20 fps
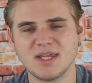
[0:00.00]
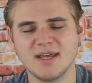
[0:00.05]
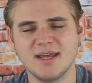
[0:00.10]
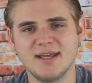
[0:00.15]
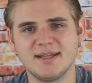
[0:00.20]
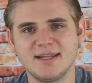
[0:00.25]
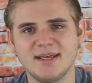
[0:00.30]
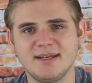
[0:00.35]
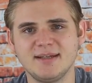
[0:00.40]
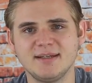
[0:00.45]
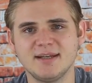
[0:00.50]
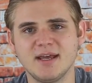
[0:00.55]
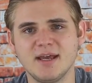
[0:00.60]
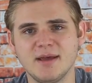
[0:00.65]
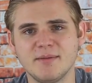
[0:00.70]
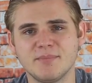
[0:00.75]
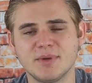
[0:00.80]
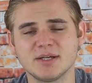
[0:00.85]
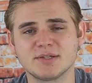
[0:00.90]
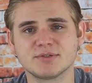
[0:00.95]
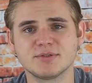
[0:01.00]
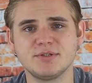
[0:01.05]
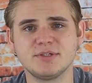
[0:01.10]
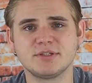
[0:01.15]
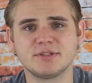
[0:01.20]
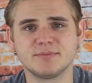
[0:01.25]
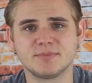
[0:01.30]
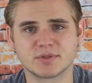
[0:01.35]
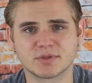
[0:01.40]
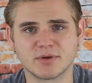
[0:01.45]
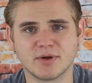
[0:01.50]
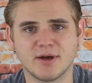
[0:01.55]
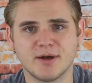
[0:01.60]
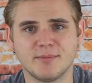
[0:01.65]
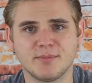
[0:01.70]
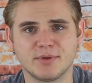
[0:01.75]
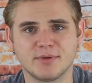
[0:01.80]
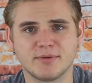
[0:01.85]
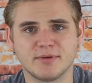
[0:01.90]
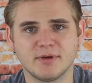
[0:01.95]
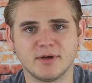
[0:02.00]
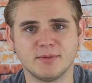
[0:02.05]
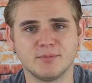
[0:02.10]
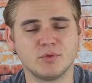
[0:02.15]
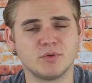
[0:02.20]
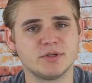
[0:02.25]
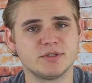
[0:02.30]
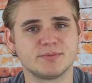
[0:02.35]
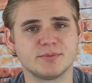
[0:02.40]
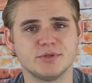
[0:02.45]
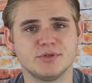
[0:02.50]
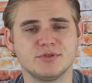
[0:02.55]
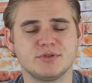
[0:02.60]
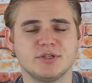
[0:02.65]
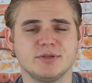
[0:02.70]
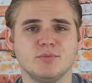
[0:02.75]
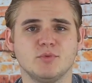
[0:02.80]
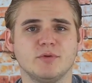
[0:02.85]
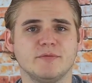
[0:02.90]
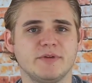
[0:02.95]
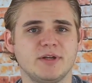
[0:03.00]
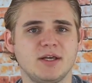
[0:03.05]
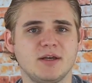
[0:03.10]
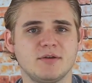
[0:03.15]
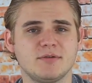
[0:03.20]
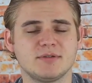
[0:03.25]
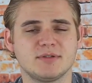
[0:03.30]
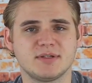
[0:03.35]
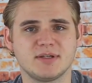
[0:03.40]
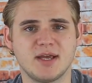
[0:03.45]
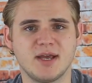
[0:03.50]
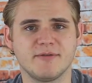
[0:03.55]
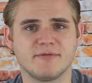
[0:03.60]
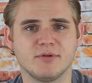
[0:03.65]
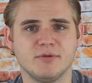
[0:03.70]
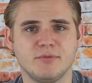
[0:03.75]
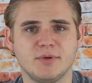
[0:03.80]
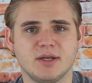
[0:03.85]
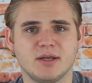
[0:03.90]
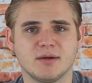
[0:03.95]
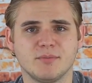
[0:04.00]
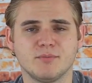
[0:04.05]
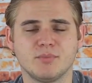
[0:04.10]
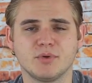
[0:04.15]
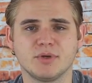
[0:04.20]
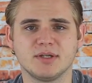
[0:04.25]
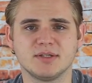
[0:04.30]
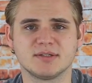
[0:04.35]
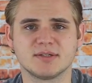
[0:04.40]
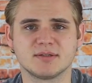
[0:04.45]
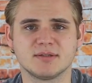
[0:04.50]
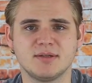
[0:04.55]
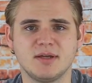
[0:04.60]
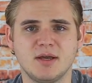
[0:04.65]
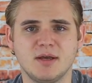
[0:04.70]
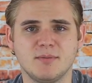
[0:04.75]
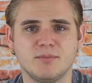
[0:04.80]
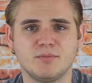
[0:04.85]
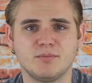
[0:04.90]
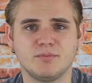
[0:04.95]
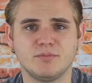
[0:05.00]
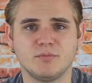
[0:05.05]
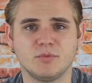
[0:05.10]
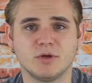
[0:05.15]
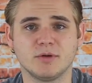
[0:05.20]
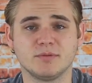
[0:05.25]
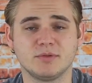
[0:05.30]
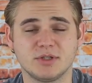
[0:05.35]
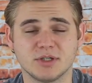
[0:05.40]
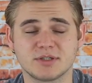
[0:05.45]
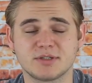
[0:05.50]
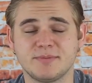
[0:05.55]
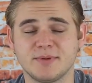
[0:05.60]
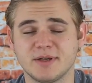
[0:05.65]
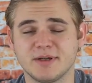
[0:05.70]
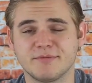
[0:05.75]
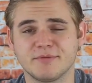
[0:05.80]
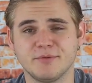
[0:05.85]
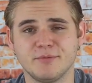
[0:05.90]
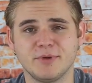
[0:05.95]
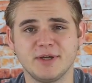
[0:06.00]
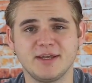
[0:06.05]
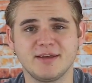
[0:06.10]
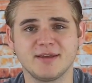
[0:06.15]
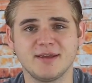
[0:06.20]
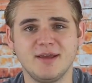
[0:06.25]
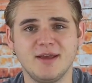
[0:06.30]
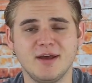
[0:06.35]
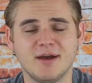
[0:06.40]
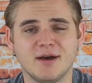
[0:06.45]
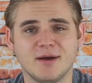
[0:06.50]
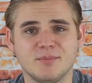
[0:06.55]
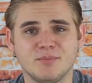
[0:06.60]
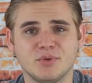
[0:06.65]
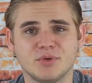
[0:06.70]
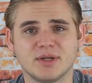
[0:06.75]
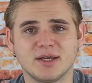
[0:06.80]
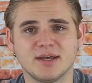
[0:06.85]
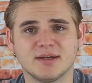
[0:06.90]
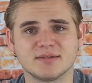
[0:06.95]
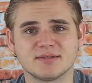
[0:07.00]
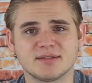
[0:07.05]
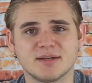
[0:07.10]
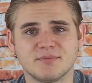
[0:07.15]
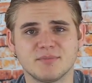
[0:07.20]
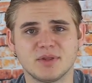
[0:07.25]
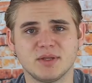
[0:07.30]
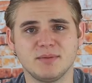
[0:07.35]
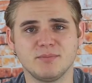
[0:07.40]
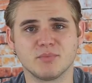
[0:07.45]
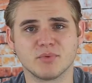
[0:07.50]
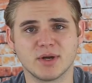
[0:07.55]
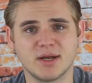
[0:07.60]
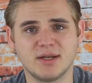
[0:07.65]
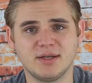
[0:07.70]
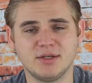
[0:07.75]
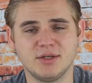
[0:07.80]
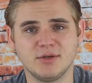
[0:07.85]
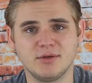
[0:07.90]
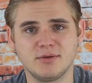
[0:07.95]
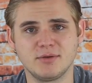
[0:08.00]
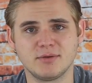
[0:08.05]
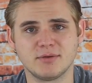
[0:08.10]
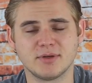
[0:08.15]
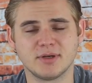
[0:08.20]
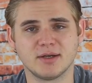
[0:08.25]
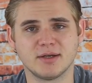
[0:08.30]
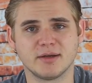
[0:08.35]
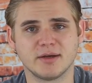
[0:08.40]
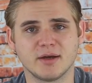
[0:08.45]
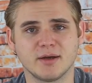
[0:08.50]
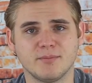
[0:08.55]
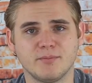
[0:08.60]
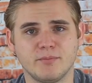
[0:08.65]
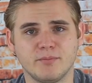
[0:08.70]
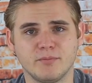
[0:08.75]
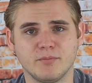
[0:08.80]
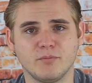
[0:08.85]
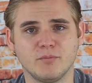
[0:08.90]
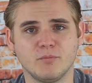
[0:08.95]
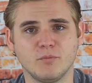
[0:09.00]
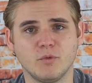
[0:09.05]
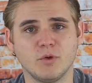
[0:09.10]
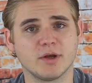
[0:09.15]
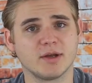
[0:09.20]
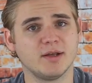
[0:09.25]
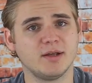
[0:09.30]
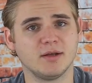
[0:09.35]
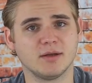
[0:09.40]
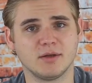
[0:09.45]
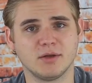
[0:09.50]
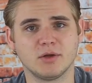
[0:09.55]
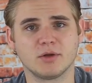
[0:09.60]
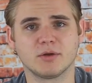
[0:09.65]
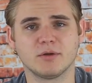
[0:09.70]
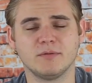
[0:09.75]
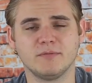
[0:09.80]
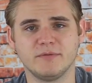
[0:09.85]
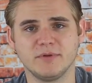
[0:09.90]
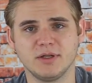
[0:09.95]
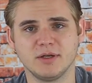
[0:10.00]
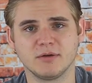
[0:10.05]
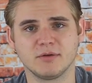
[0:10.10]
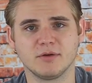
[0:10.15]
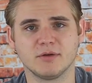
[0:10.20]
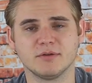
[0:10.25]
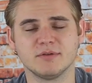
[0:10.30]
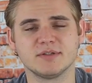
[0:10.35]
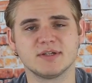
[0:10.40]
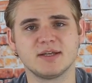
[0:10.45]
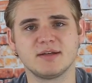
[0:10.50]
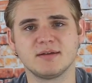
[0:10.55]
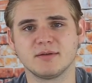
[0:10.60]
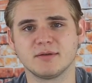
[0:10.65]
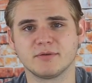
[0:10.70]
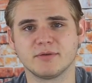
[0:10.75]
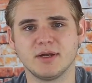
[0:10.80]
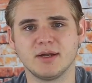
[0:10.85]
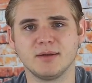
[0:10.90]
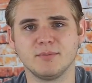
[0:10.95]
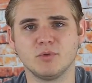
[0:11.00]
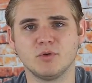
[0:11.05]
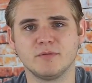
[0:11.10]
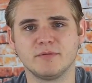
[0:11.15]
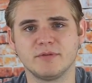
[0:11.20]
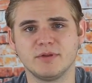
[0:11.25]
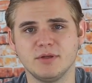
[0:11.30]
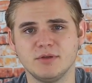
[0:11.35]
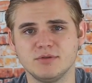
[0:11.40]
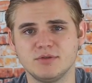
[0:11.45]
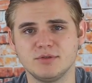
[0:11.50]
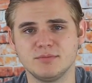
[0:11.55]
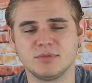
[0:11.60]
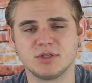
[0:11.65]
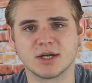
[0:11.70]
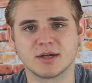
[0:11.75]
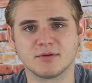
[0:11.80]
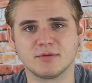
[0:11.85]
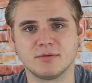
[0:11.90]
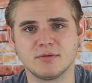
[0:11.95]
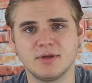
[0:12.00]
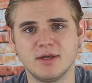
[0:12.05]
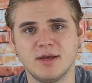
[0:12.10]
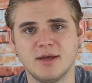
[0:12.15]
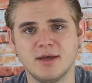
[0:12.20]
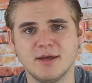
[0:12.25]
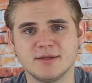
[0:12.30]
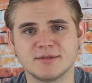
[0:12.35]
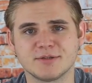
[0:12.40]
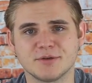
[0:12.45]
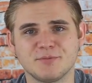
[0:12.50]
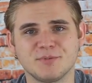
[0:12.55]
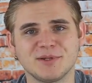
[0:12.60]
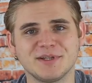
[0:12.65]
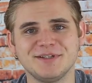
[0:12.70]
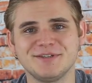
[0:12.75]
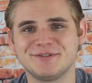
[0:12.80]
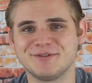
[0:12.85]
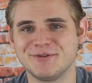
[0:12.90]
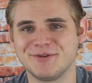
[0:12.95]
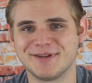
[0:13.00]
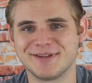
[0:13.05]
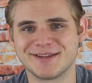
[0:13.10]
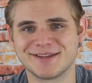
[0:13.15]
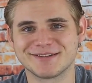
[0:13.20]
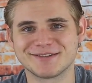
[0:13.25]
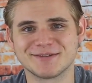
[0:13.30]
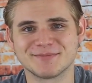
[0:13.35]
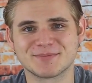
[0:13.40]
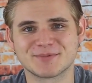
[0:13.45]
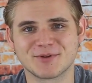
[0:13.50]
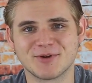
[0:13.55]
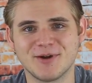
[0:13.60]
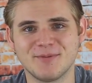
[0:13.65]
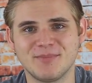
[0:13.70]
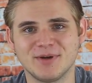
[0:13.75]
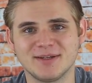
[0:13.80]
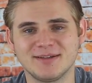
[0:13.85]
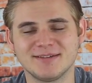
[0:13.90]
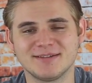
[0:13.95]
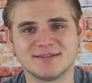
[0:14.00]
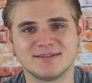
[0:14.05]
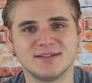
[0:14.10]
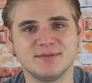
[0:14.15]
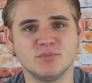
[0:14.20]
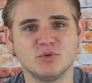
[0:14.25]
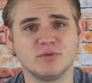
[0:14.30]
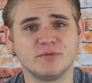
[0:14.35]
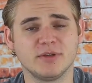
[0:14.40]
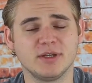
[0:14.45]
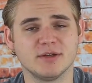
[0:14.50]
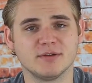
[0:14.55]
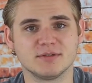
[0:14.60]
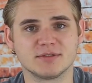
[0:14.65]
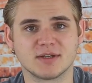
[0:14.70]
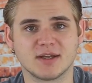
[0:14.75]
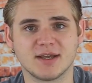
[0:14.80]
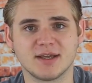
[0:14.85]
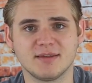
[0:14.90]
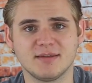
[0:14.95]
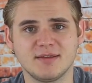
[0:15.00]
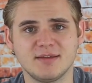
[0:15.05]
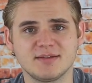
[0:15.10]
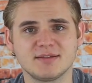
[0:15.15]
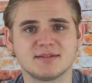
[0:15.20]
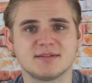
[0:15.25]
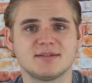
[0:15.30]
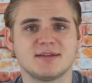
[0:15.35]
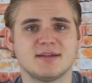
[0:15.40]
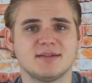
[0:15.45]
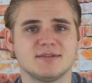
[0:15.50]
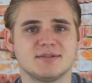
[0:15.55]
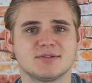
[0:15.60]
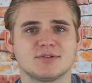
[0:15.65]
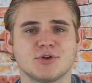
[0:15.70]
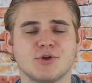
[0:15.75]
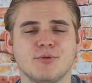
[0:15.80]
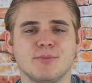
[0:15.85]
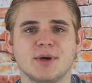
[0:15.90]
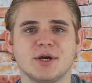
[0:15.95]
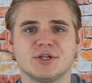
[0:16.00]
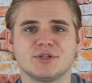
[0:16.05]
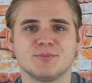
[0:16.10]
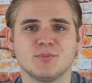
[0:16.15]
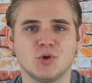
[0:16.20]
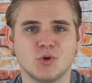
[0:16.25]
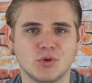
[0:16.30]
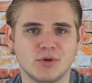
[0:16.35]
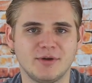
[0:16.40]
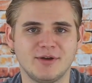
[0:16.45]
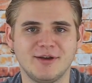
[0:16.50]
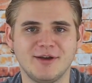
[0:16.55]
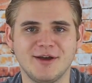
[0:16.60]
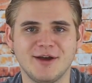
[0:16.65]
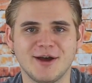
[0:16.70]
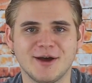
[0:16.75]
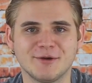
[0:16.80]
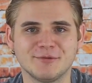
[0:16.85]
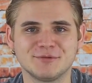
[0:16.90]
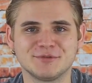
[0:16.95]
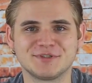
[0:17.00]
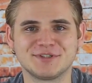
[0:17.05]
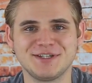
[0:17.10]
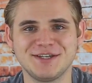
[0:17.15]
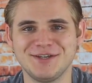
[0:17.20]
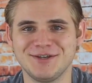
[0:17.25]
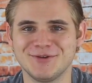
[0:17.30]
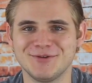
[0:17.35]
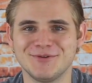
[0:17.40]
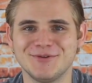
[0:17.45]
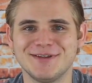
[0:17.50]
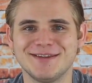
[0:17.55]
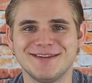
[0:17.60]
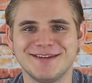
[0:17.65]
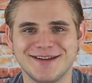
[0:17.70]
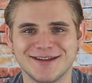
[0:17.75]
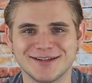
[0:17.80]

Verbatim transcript: And then make sure you subscribe. I'm always producing more videos. Every week I'm putting, well, just about every week, I'm putting out something brand new. Uh, I'm working a lot on video content and creating more for the YouTube channel. So please do hit that subscribe button to see more videos like this and so much more. I will see you in the